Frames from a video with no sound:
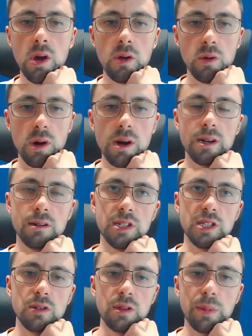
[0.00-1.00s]
who hardly
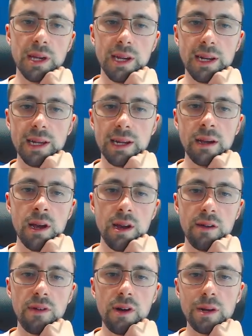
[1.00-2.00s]
understood the beginning,
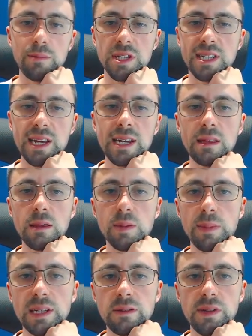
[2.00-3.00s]
find a mistake in this
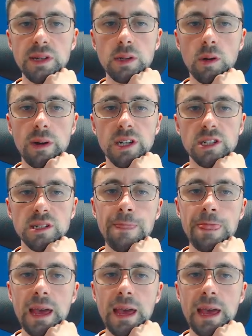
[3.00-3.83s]
mess of these equations.